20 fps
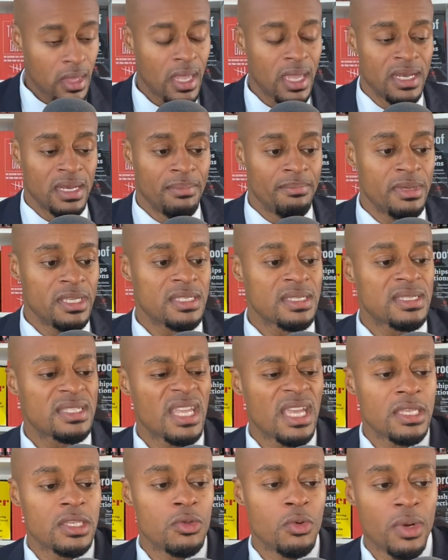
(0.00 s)
and the business
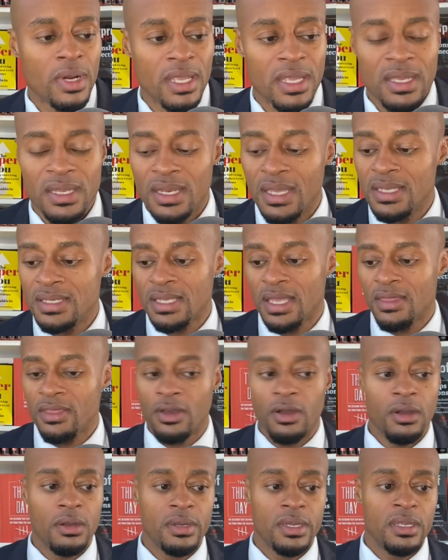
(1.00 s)
that you are in as a
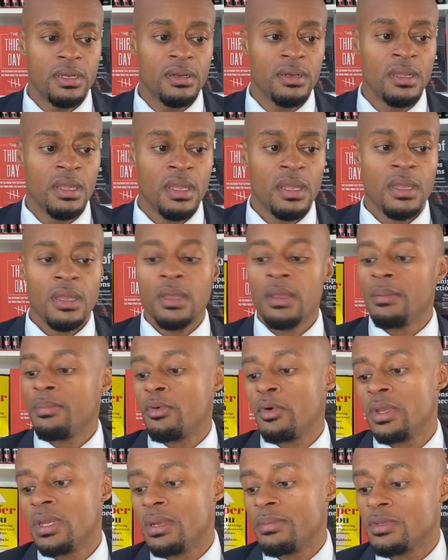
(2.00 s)
thought leader.
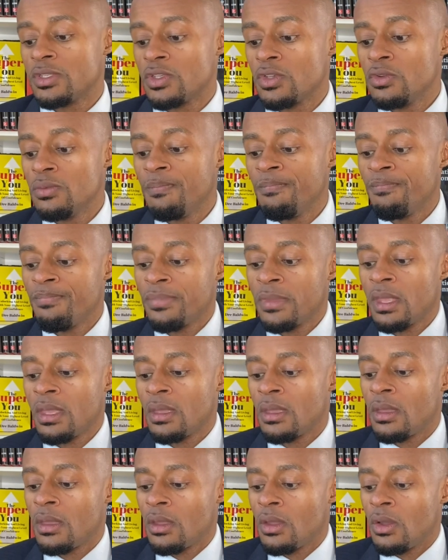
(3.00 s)
Point number 2,
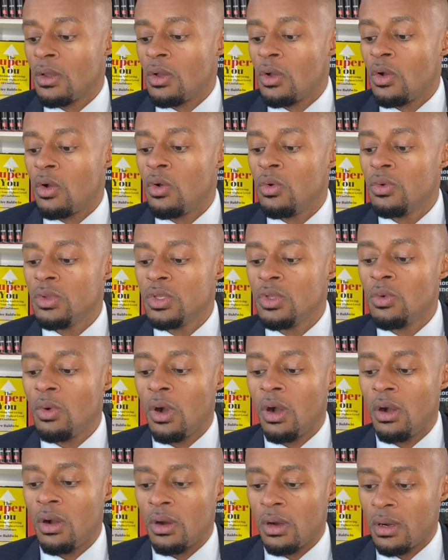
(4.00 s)
who you
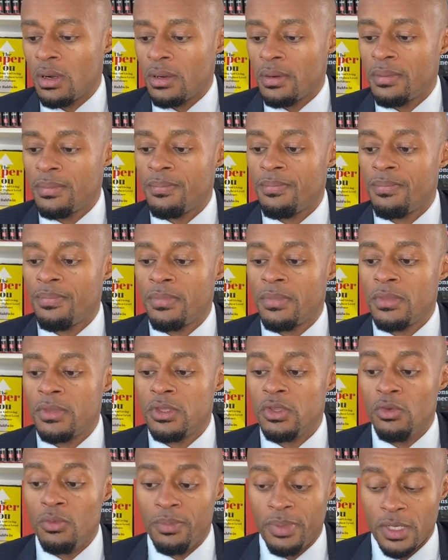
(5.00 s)
are,
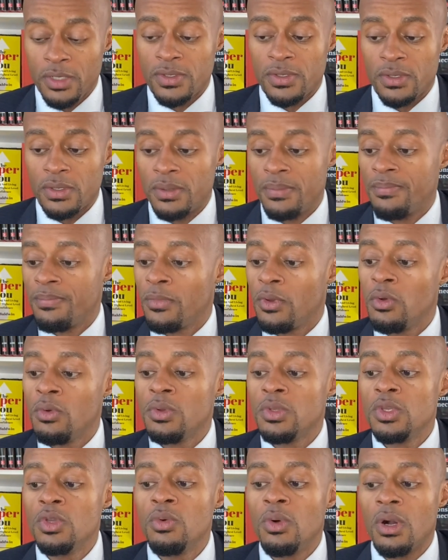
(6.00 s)
you personally,
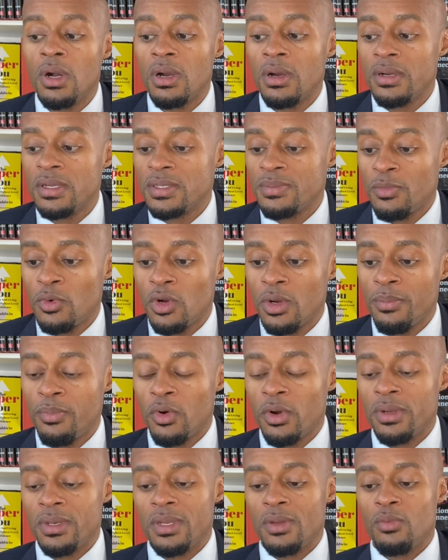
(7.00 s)
who you are is more
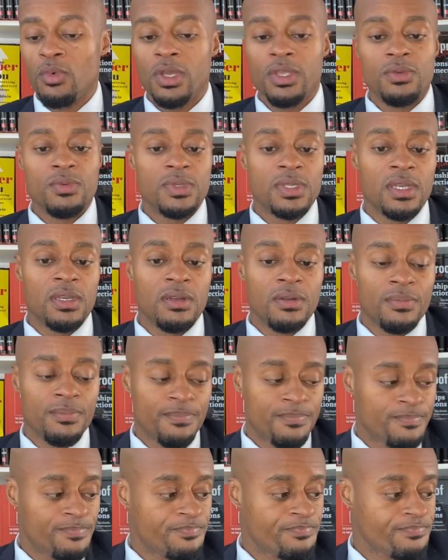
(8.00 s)
important than what you sell.
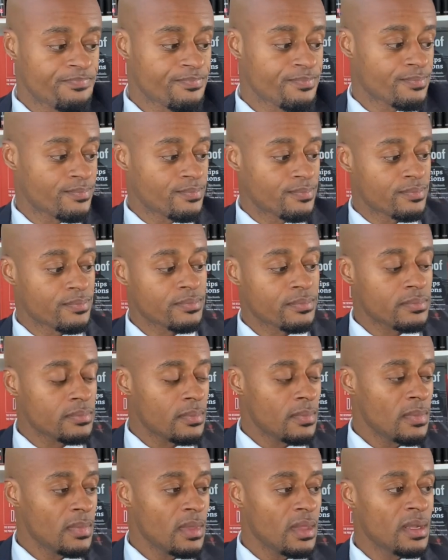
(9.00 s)

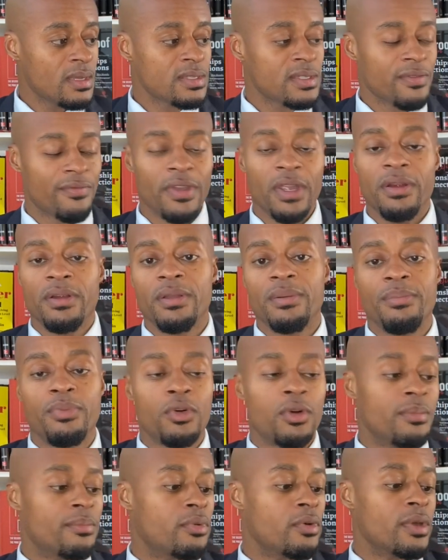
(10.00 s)
This is a very
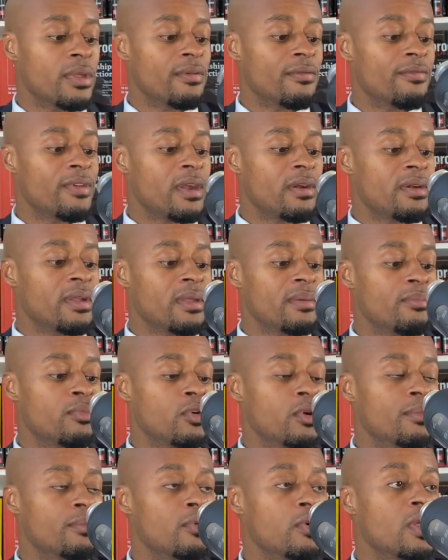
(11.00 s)
important point, very
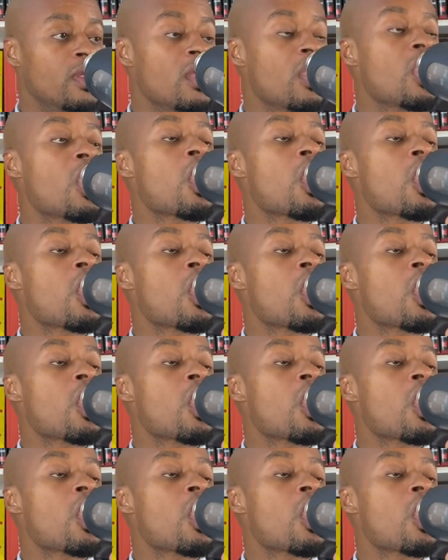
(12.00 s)
important point.